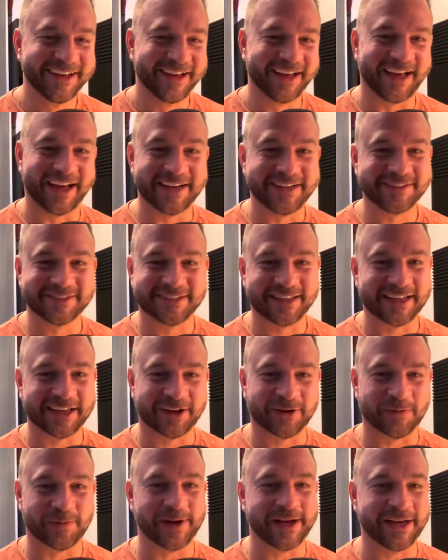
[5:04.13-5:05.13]
I just
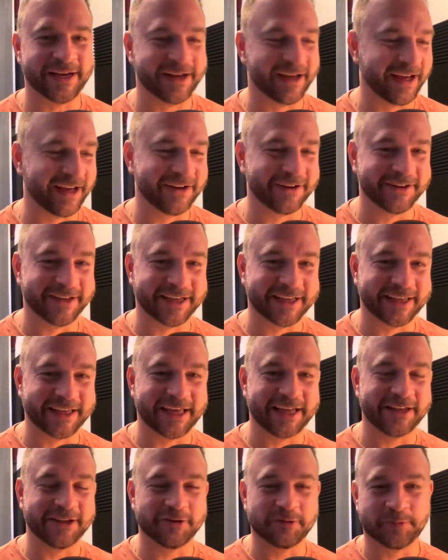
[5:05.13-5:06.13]
like green. I don't like
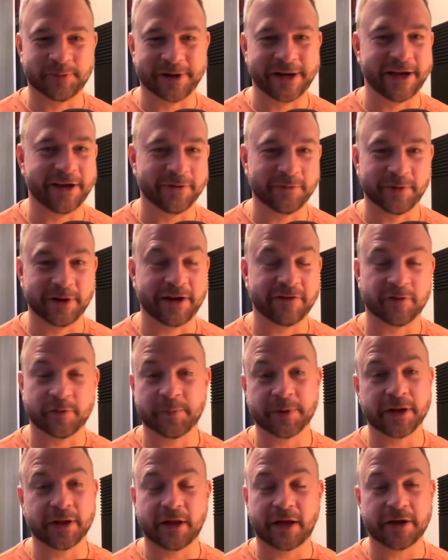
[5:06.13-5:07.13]
yellow, brown, whatever.
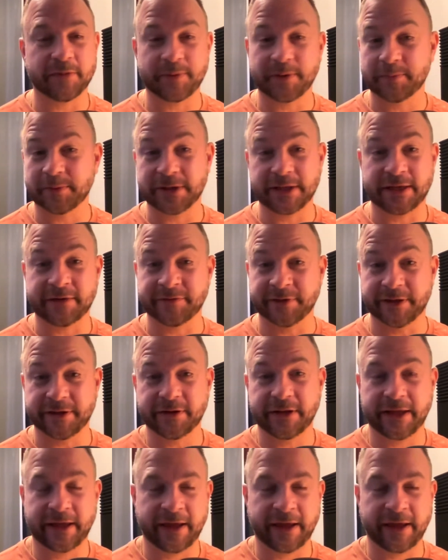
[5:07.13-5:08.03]
But a lot of people love it.